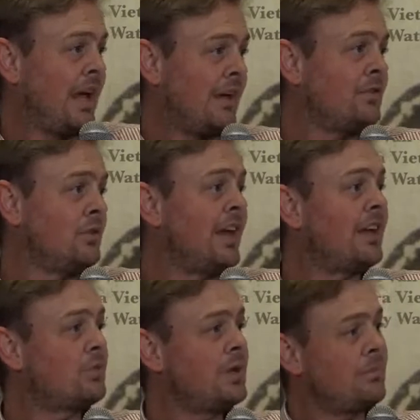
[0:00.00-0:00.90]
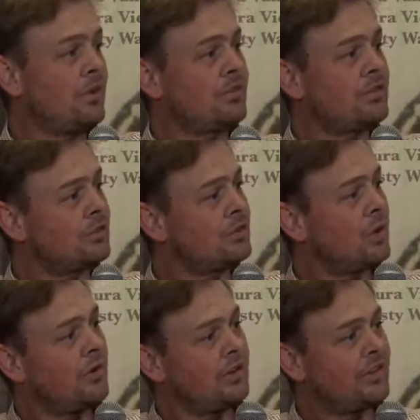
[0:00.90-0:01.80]
what have you. That's when most of the
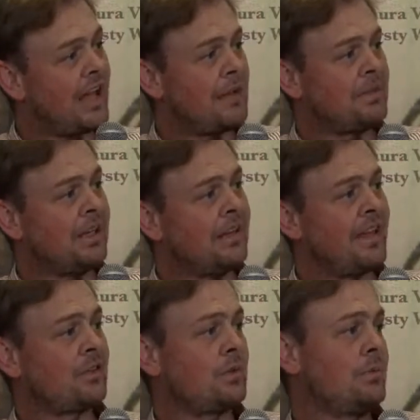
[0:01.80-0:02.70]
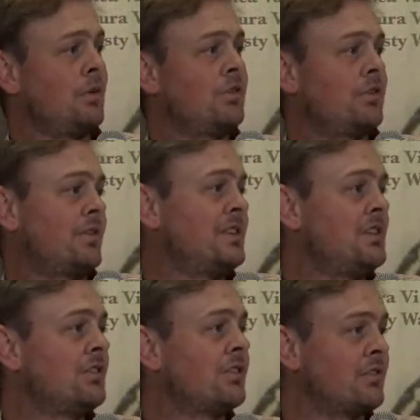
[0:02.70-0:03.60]
tutorials are happening, and that's when most of the
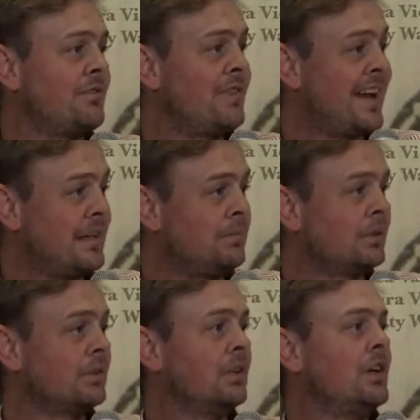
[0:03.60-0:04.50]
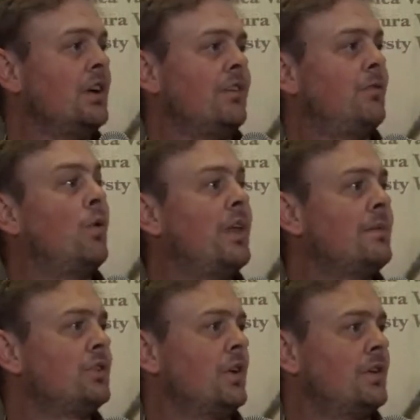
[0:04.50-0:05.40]
teachers are available for
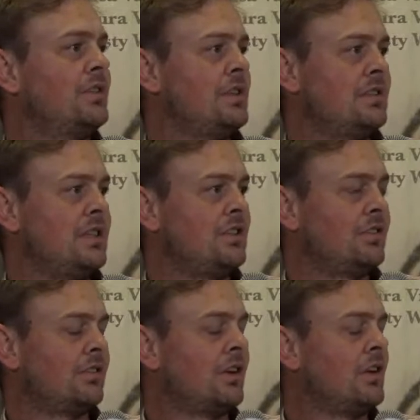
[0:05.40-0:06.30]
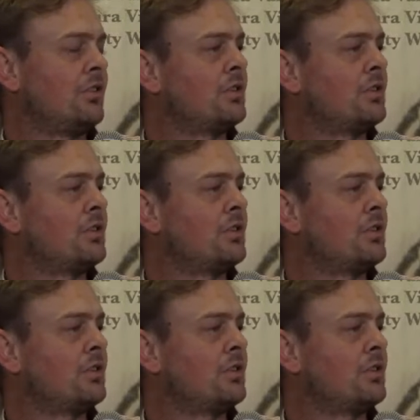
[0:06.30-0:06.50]
them to go and see the teachers.